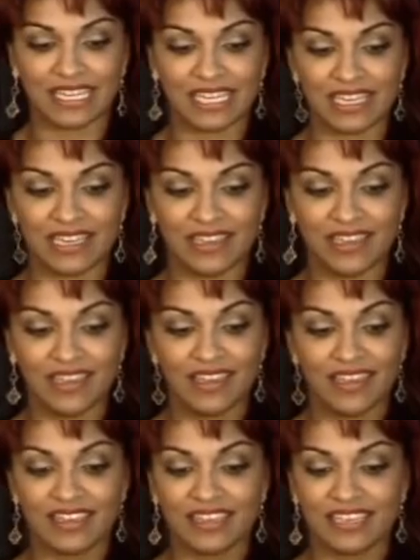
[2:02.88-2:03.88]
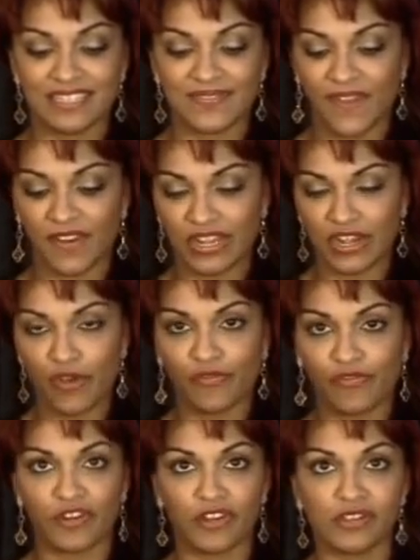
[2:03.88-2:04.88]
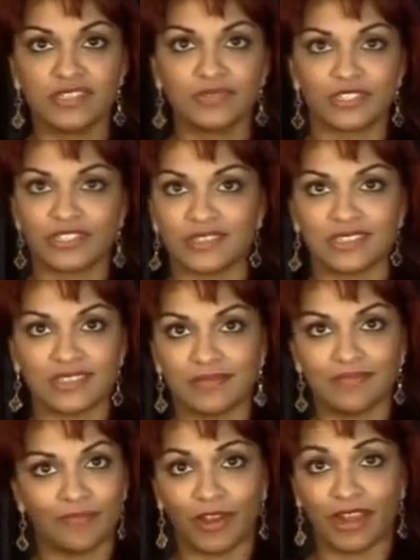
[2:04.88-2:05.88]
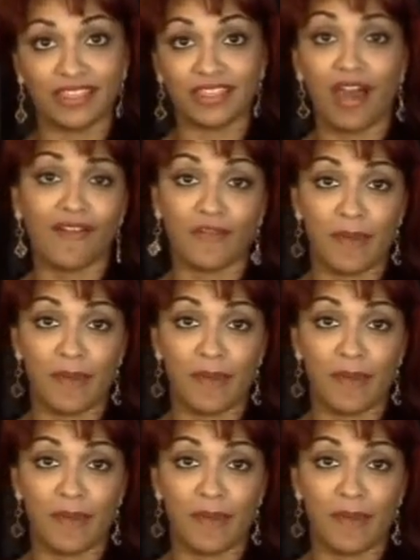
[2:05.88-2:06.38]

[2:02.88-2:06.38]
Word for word: he he's very no frills, which is what I love